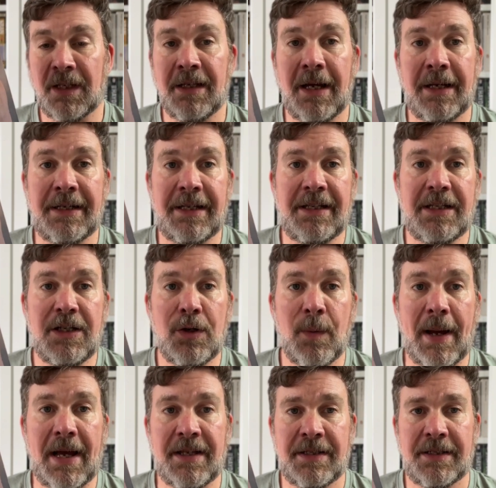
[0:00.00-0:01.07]
in the
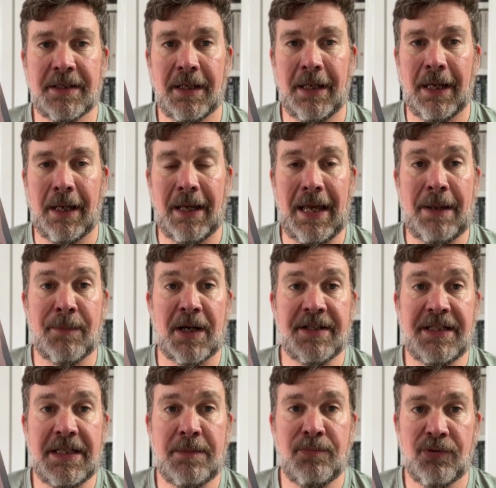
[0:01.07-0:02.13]
US,
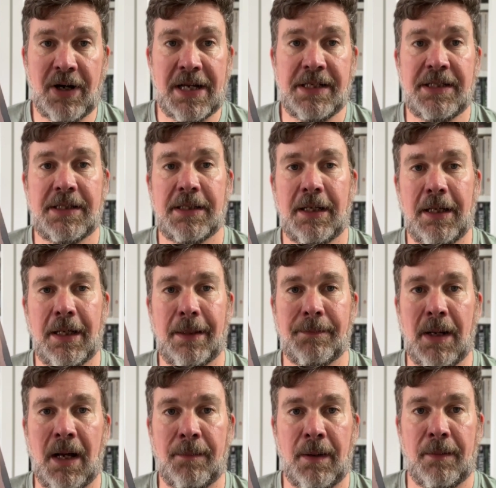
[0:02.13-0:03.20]
MIT Press
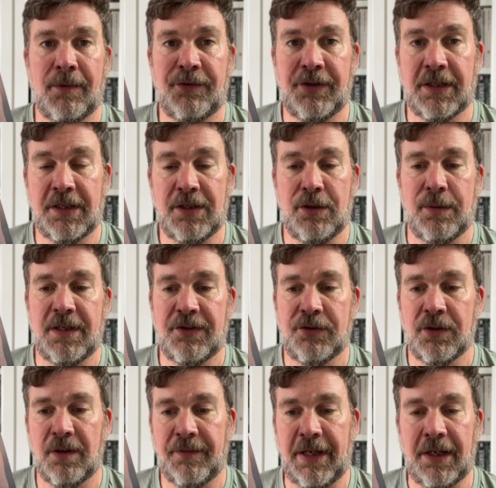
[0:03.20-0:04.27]
are publishing a new
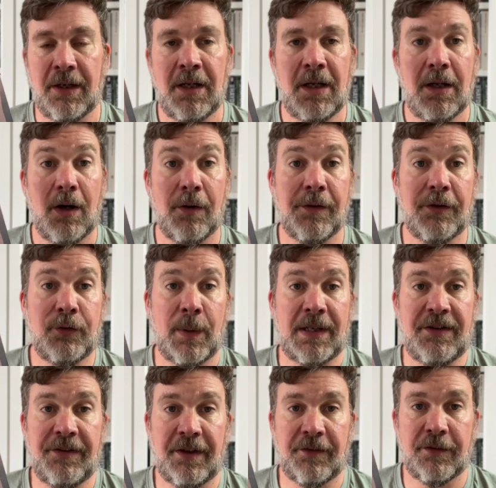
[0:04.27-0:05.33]
edition of it on the
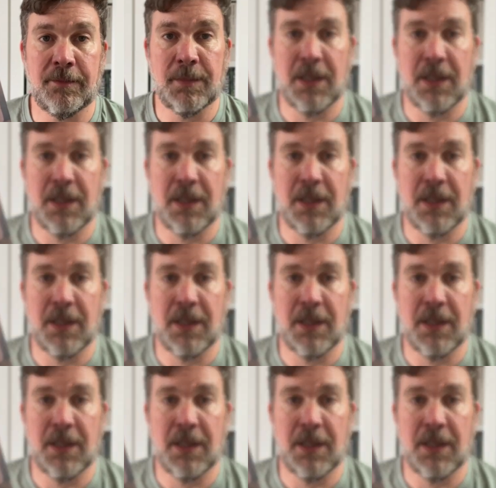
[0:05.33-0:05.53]
26th of